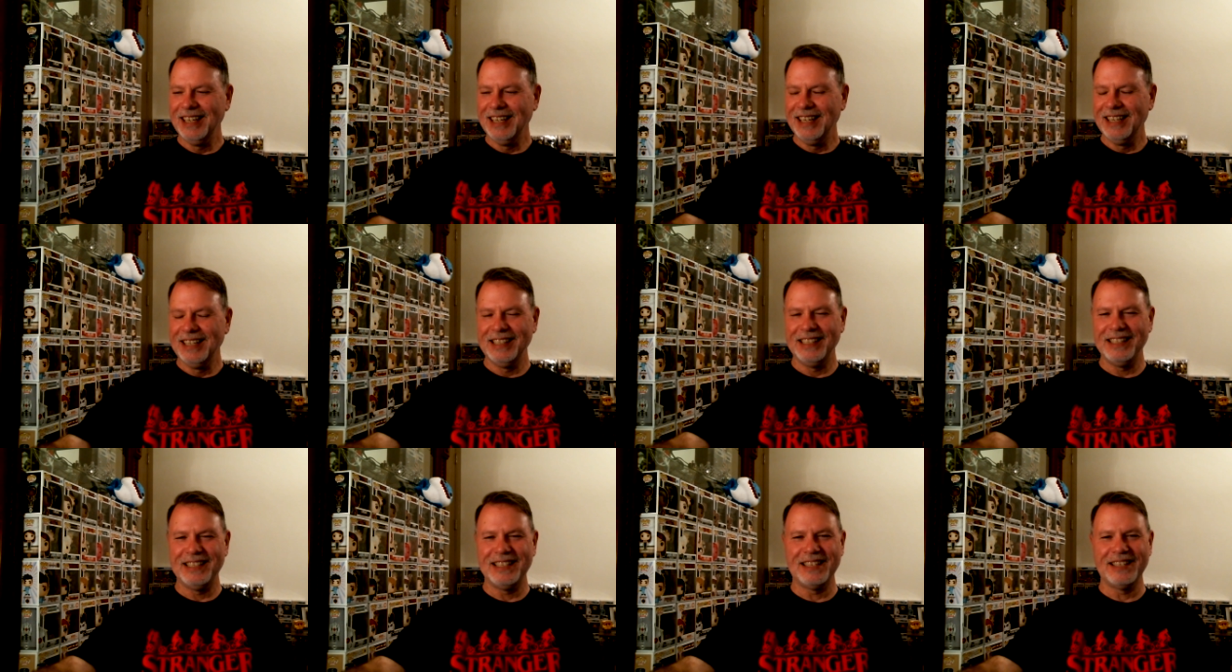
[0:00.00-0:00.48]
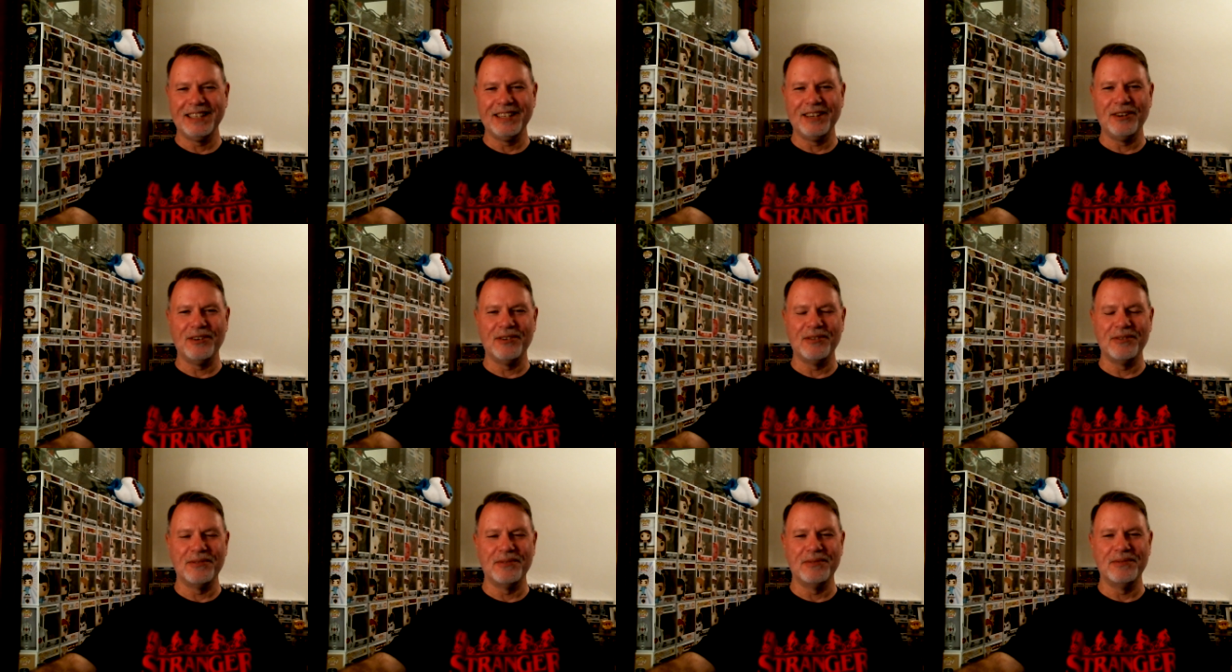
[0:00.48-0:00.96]

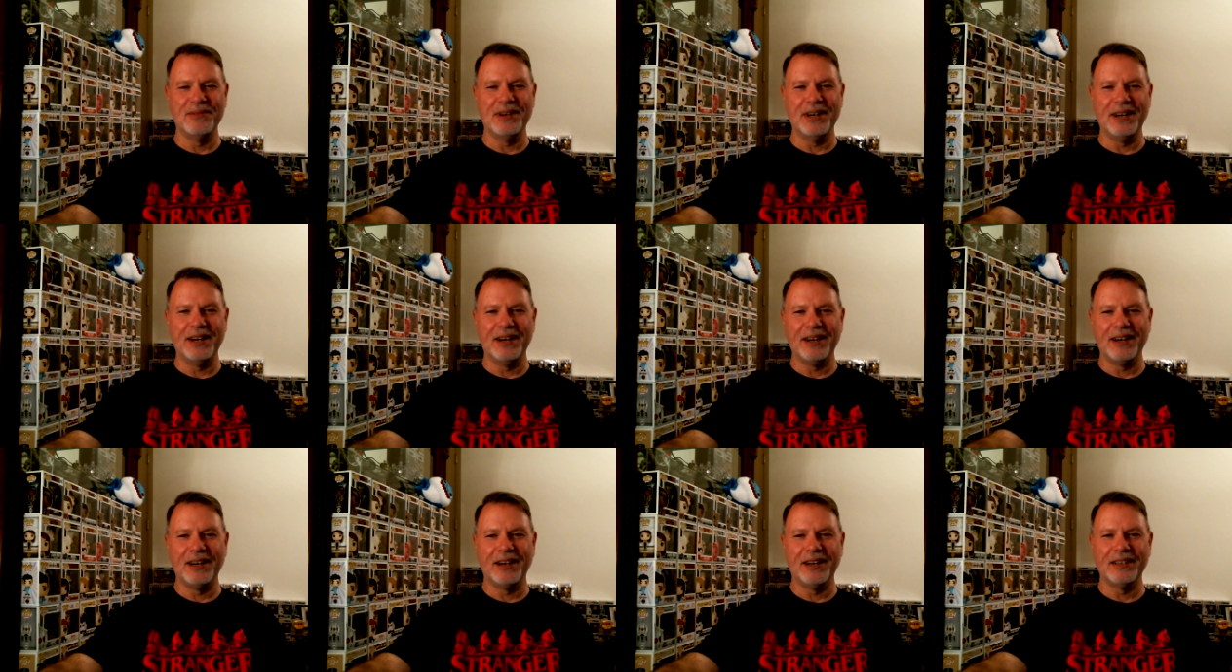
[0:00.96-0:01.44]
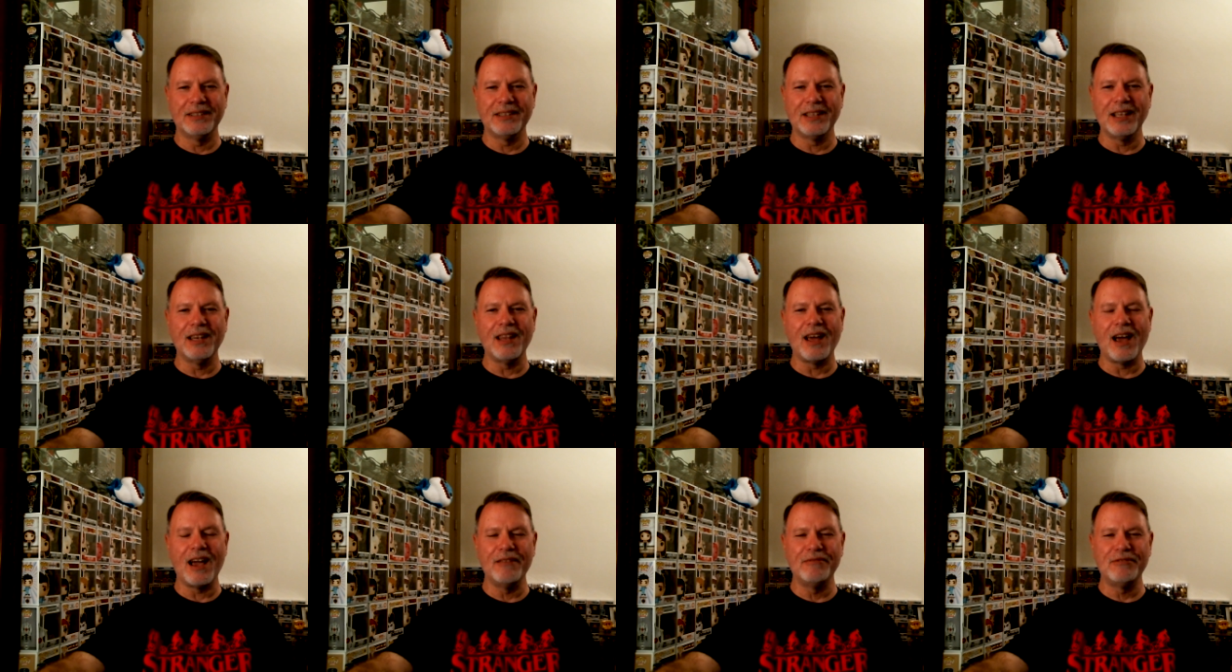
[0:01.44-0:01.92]
so uh, the
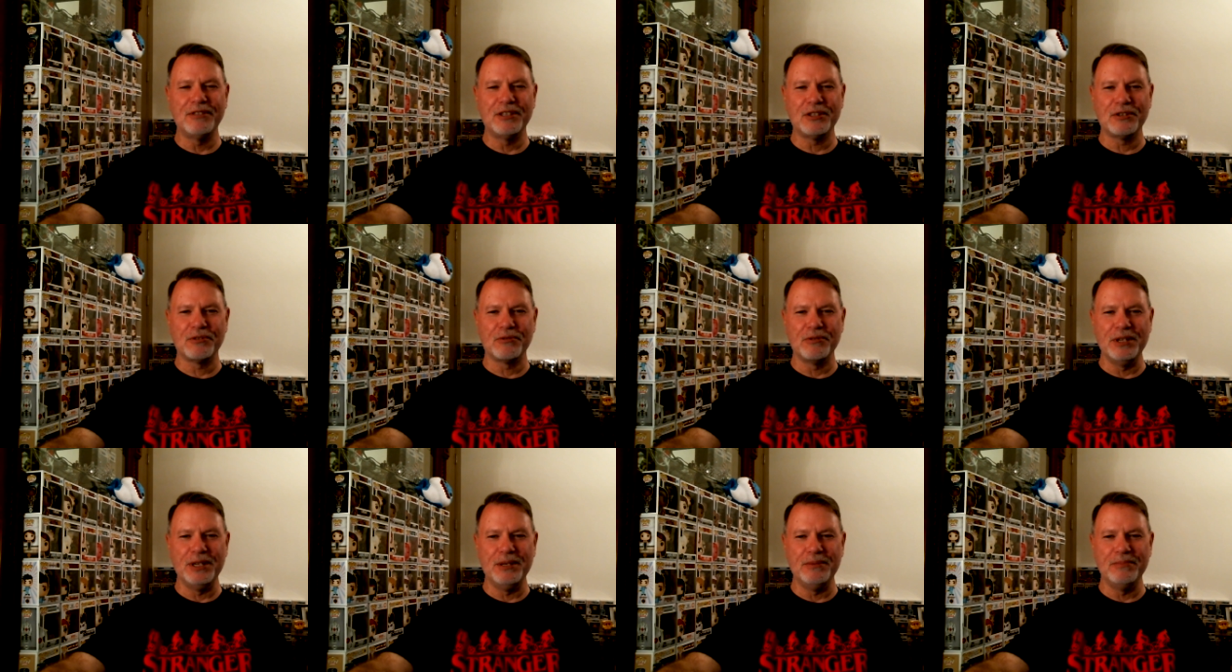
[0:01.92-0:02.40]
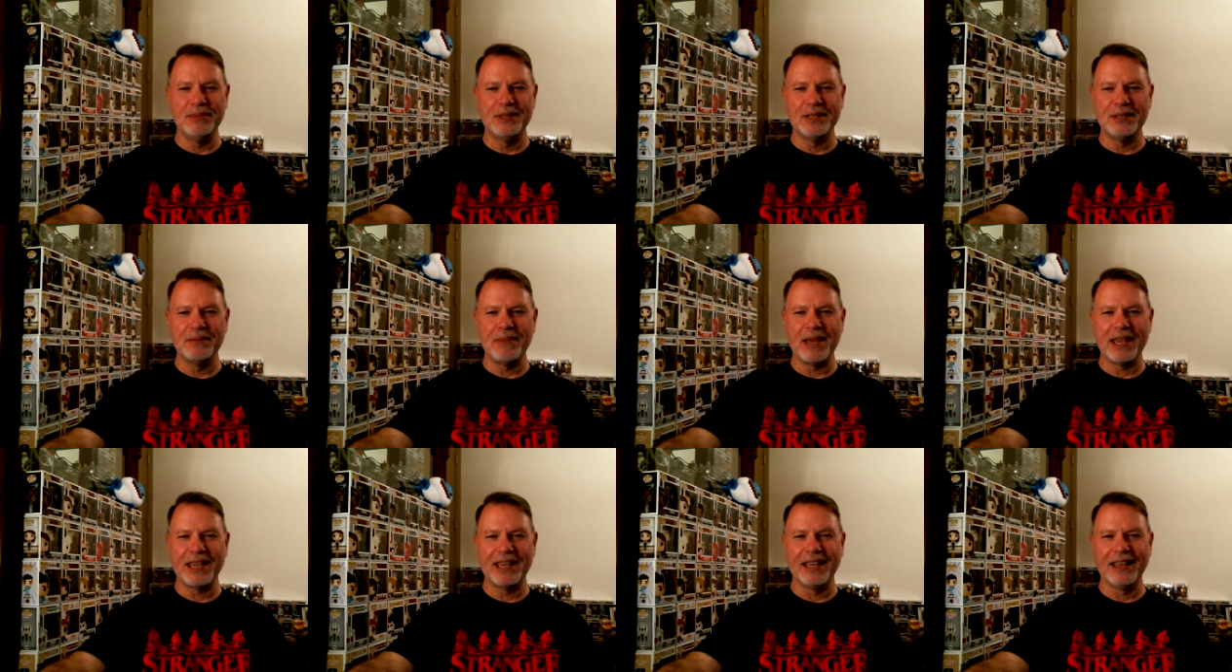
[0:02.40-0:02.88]
live streams
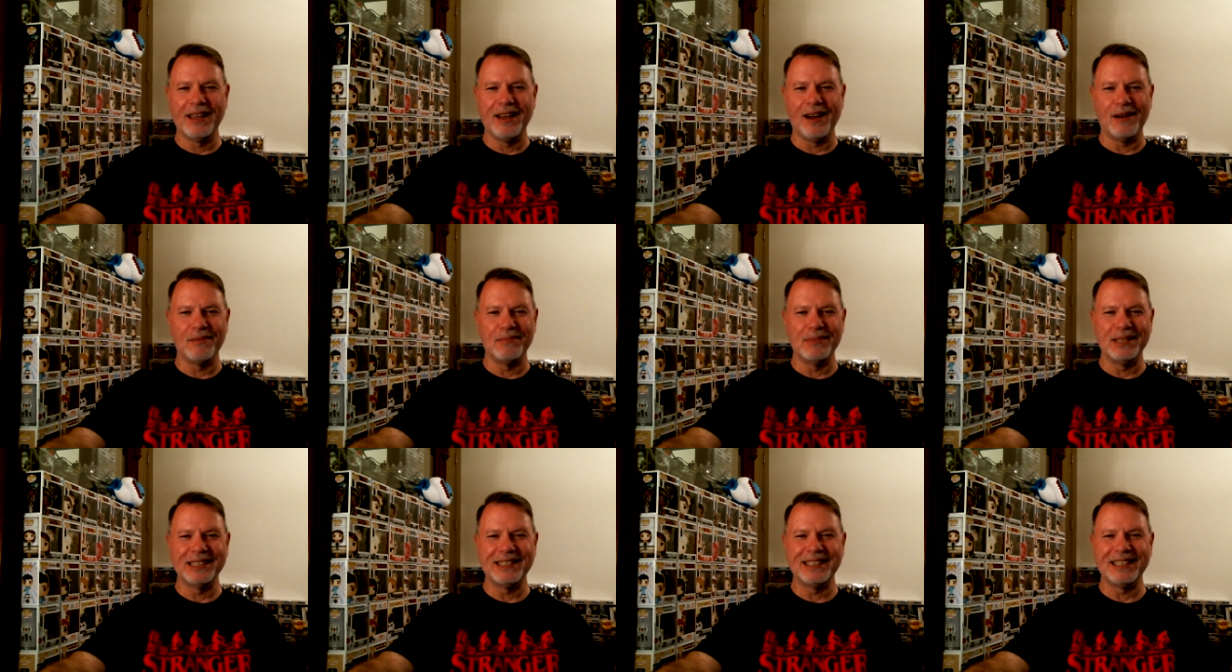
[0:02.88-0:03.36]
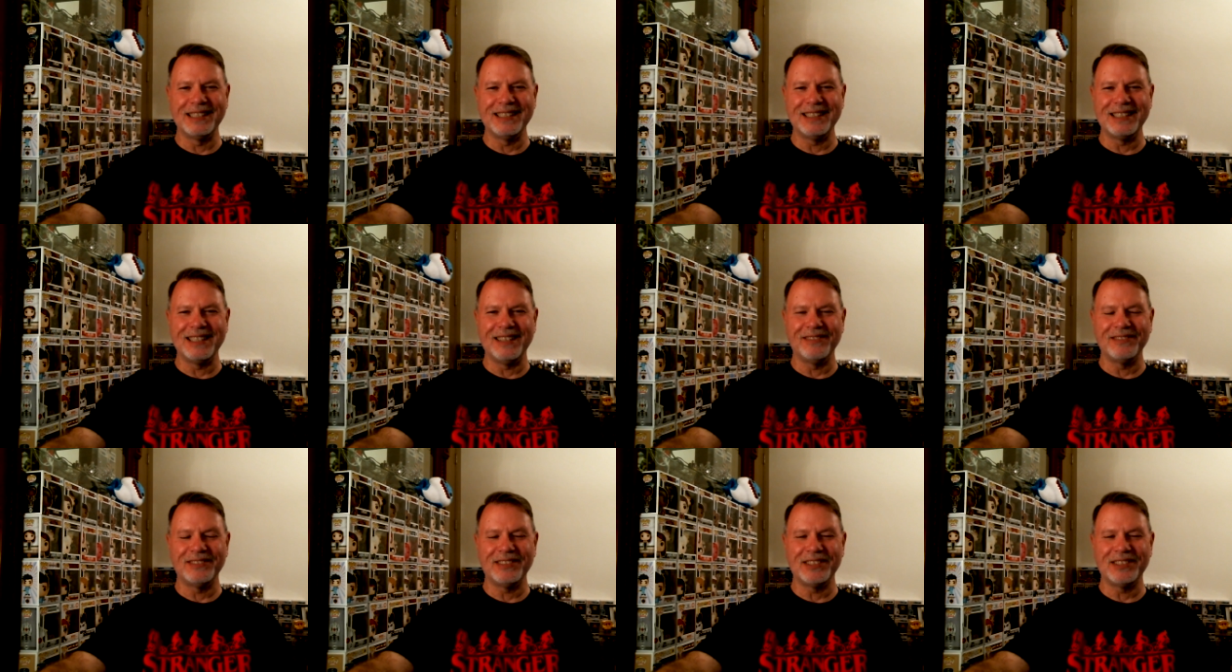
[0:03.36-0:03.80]
and making comments and stuff.